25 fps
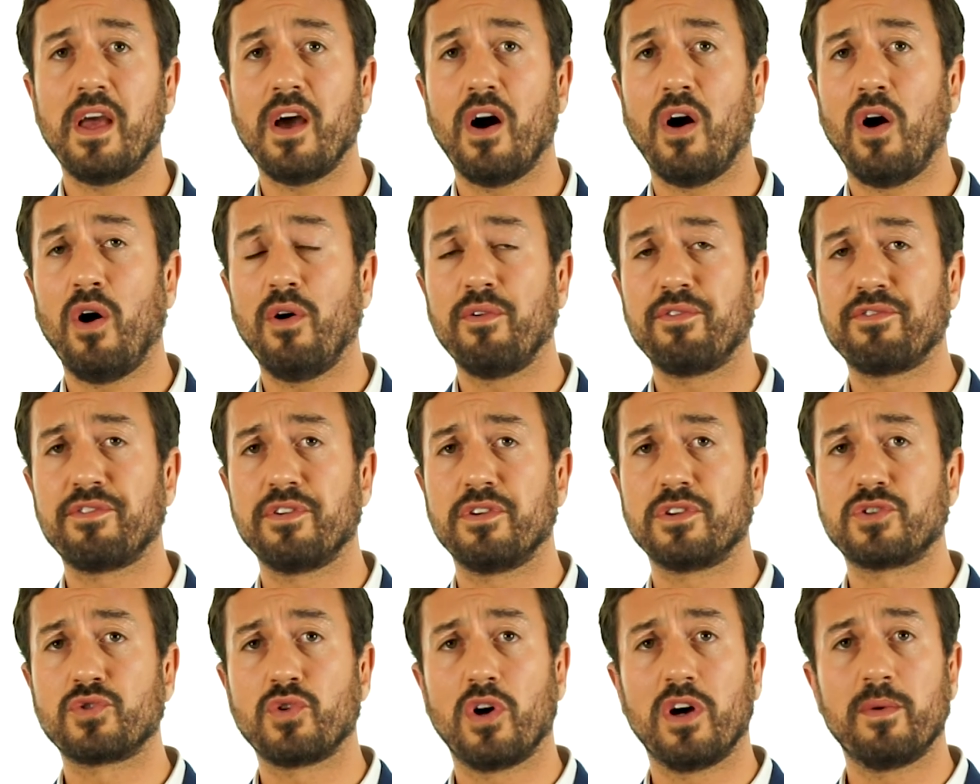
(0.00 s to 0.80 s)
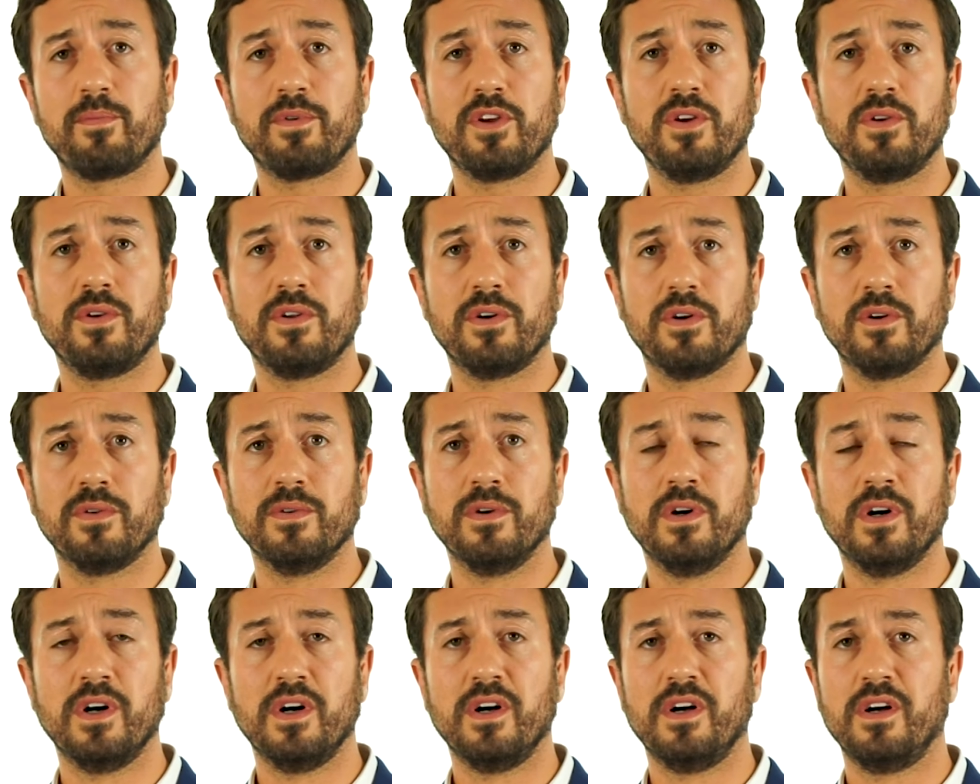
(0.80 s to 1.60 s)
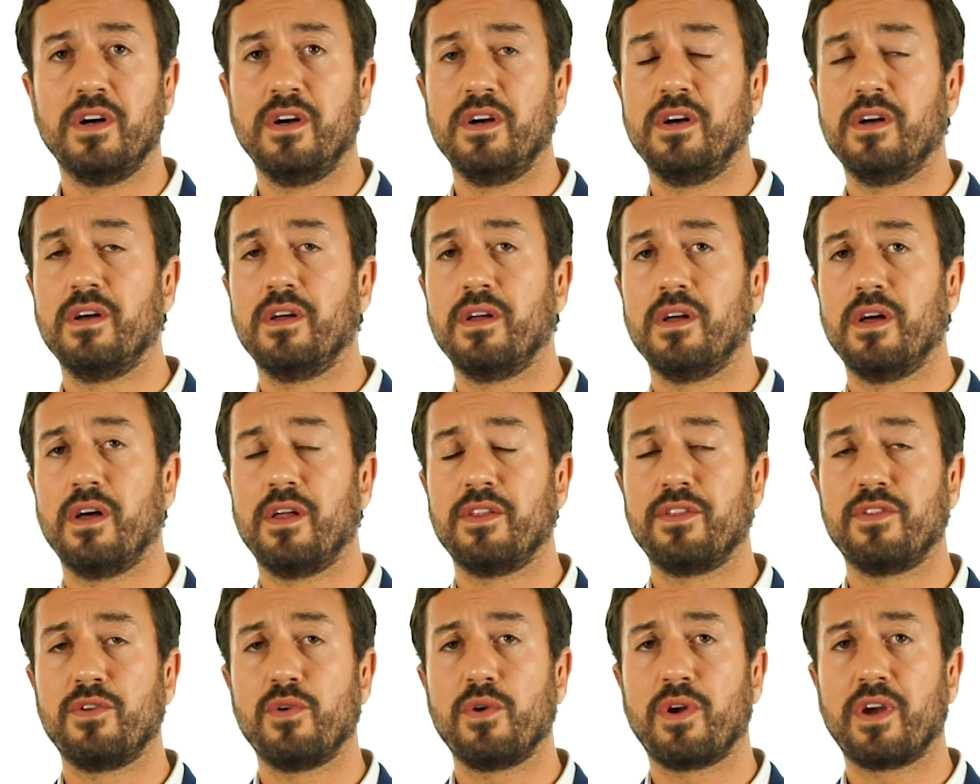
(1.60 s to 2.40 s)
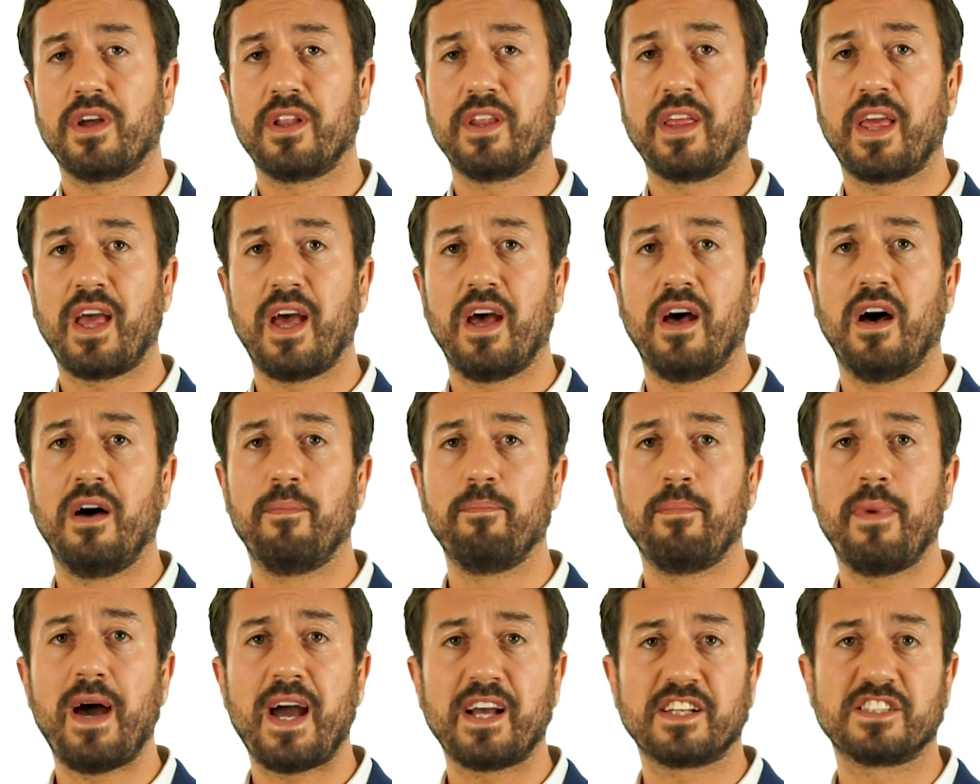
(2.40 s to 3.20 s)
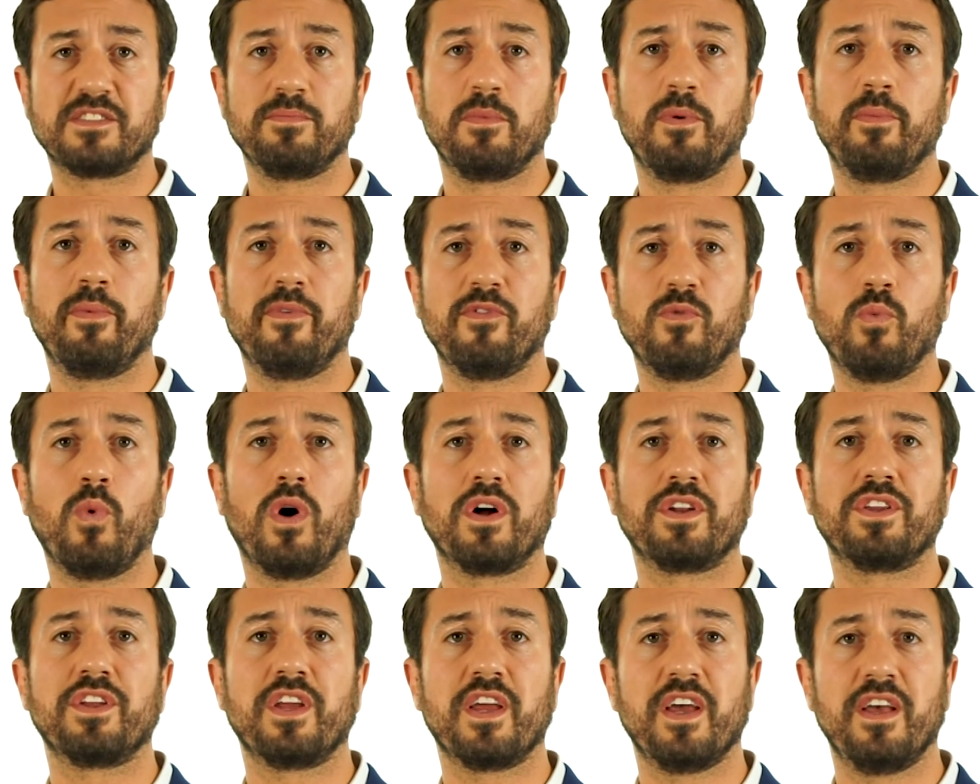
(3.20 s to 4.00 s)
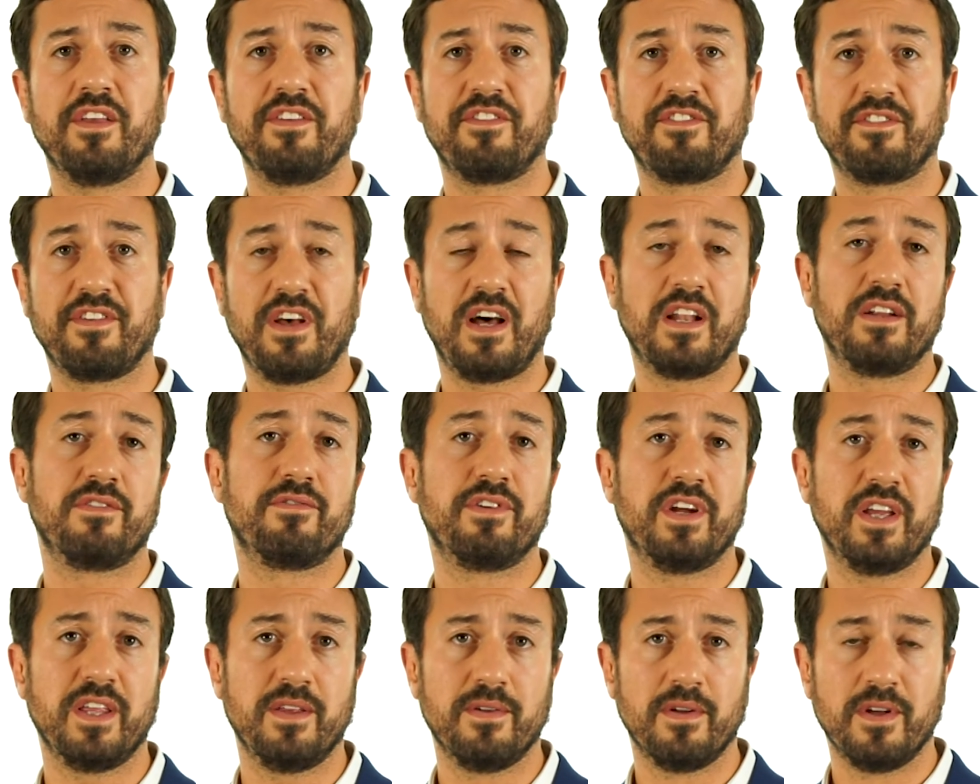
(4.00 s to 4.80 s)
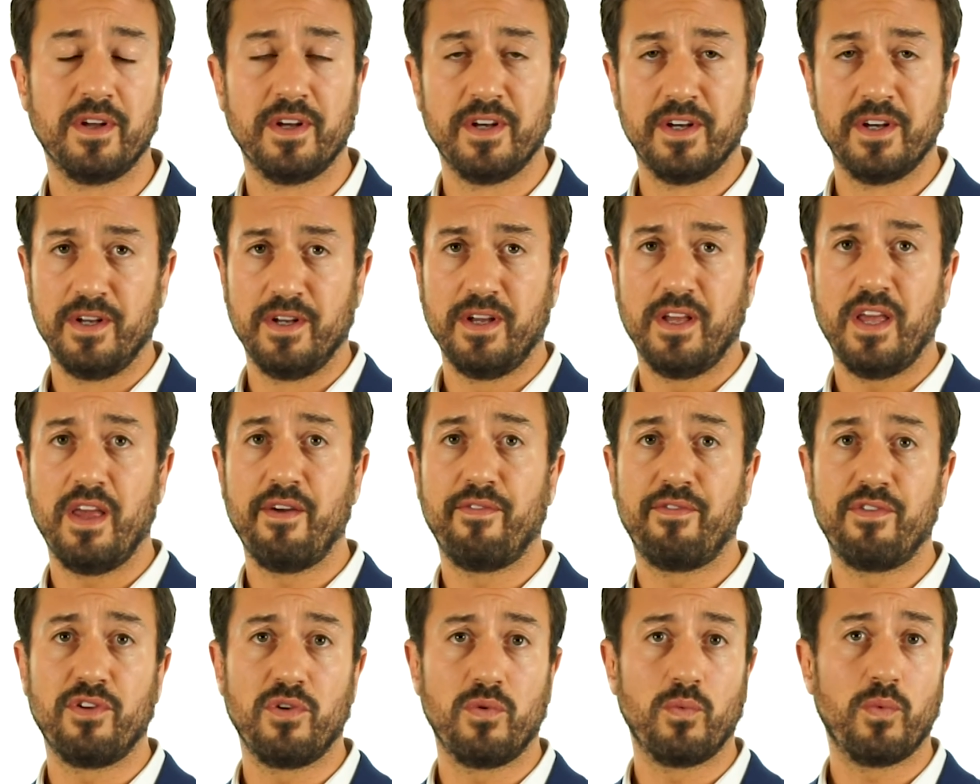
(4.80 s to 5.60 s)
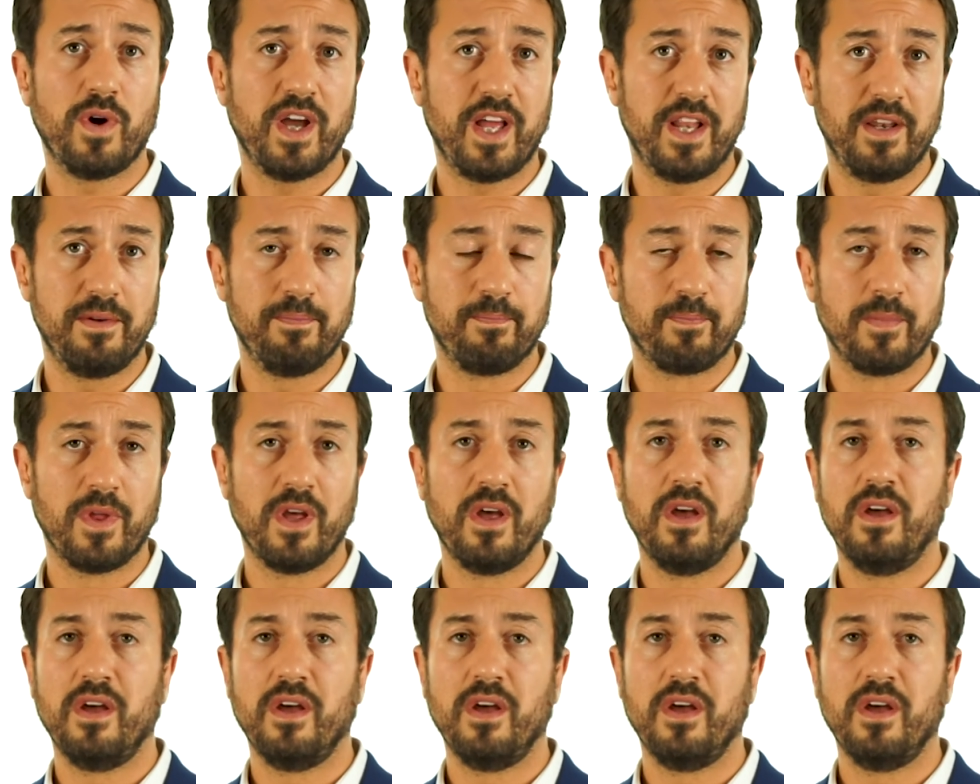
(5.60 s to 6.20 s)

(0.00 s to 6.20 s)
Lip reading: after tribunal, you can get a maximum of 1 year's salary if you win.